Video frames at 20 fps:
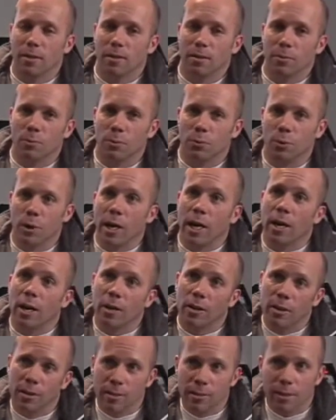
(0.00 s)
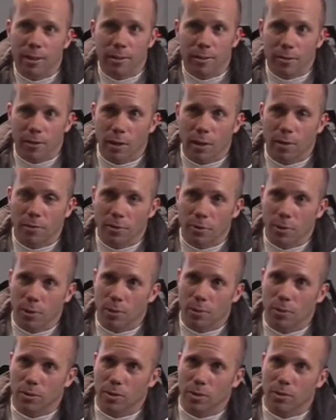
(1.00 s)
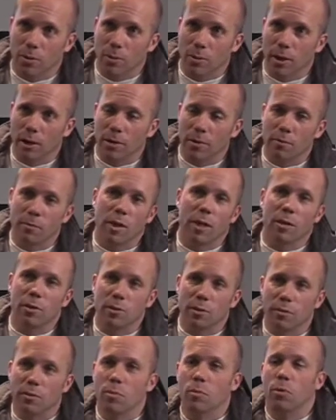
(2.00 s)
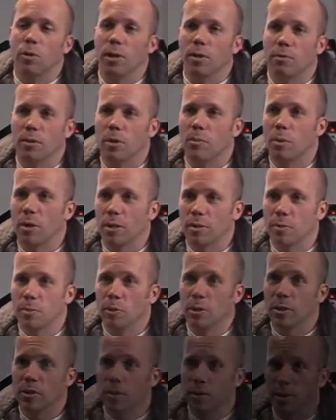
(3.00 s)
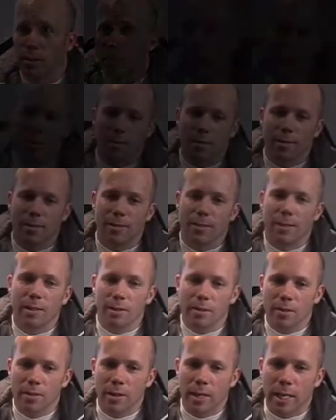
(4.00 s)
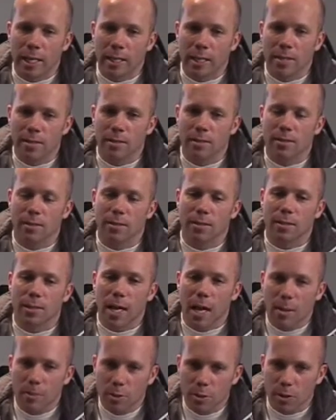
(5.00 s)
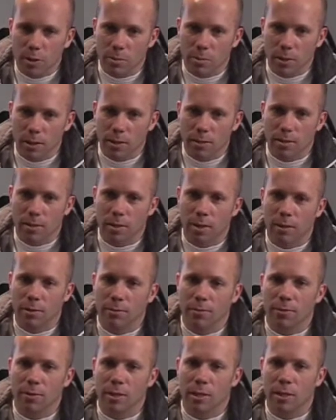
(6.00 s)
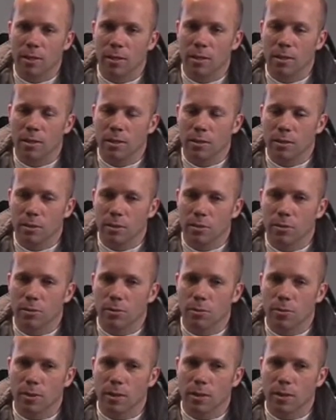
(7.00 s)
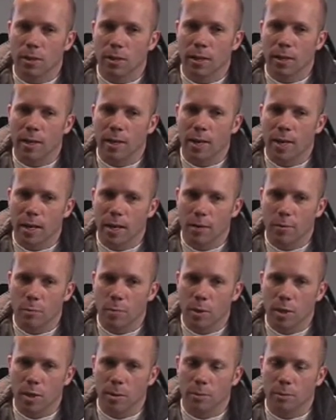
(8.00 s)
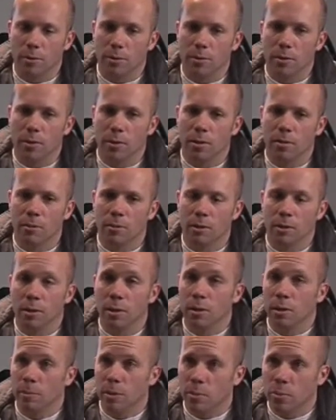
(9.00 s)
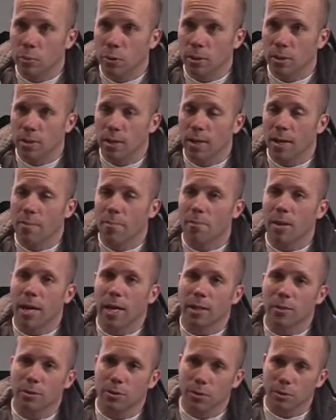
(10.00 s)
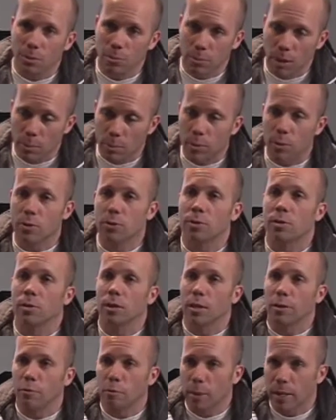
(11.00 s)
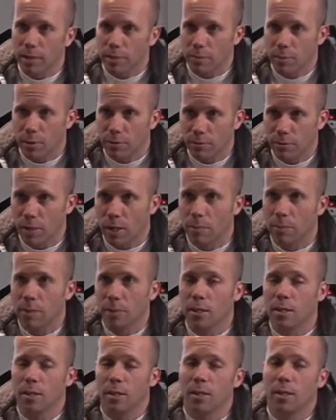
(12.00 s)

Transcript: rare days off, so I took great advantage of them whenever I possibly could. Since then, since establishing myself in the industry, I have been able to give a little bit more time back to my personal life, back to my family,